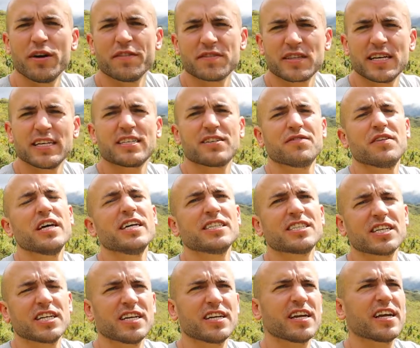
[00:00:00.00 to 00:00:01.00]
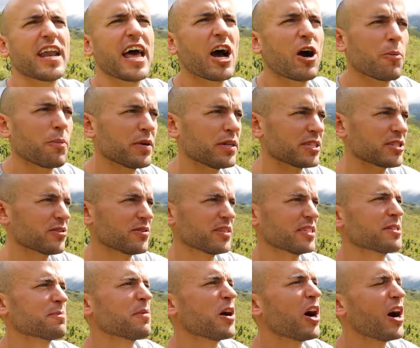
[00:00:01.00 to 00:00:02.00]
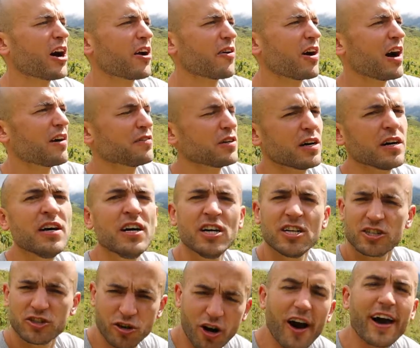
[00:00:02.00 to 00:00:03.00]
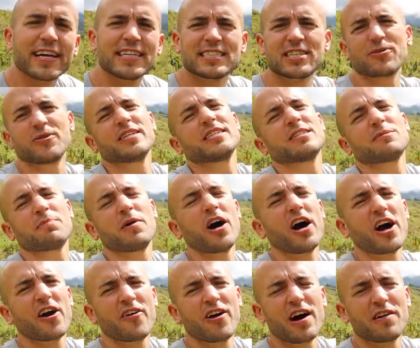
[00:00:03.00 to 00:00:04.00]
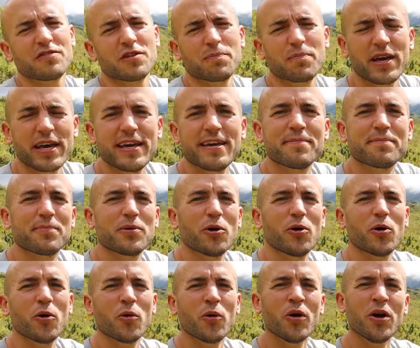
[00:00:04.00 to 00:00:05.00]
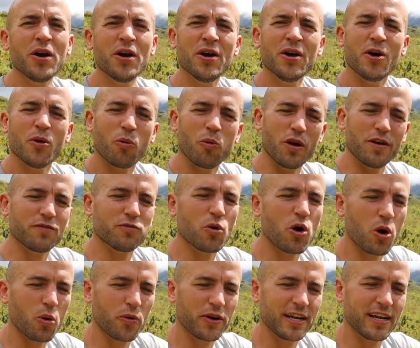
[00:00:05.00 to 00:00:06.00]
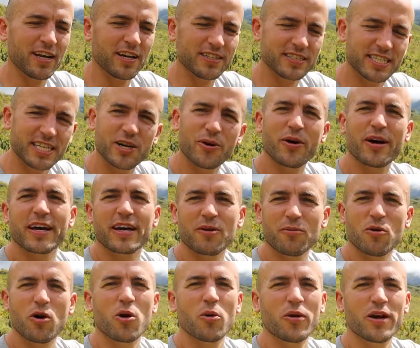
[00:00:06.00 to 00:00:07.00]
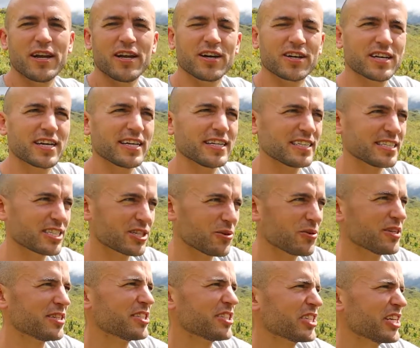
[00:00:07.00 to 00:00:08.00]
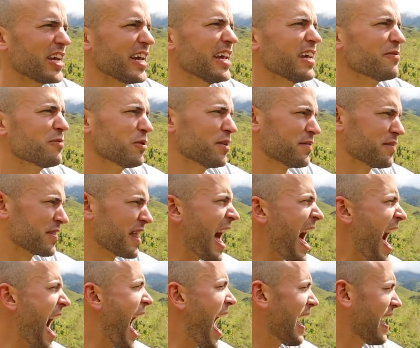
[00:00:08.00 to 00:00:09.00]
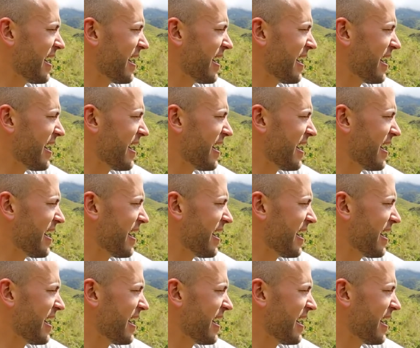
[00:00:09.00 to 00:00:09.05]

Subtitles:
this vision, and helping to trying to inspire other people with what we're doing and what we're looking to achieve with that.